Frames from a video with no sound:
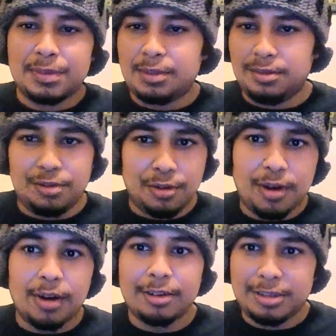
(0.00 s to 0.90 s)
you know,
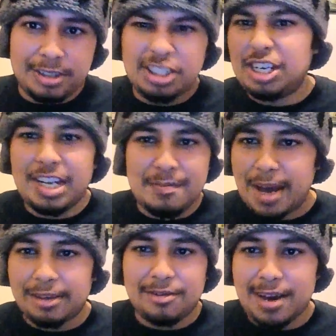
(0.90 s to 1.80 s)
a cheating
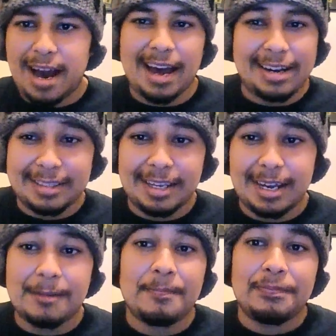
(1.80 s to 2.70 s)
method, you could kind of
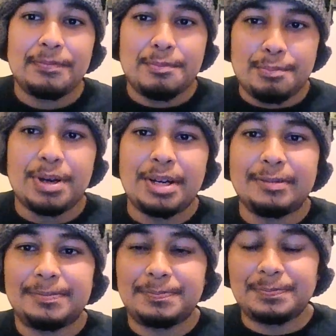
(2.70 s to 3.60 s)
say. But
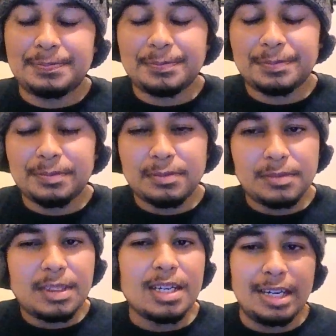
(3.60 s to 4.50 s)

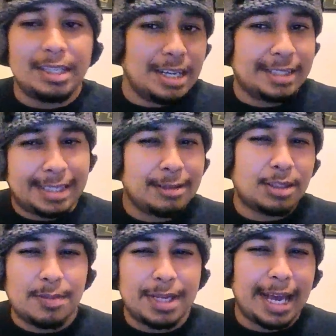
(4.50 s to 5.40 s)
it seems to
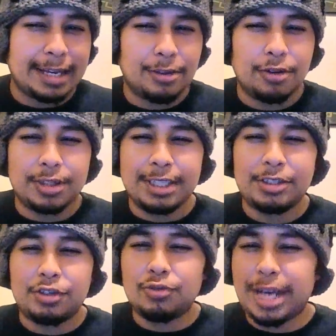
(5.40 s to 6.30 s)
me like, you know, these
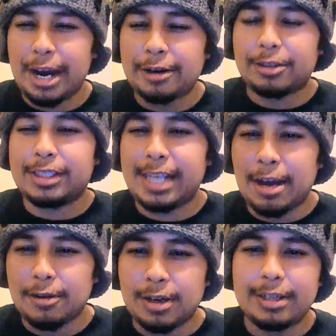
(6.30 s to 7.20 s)
two characters now,
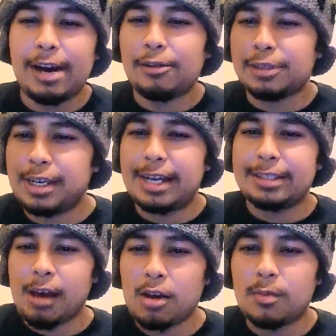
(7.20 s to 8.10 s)
Naota and
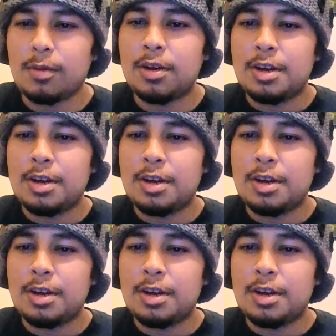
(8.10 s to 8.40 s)
Takuma,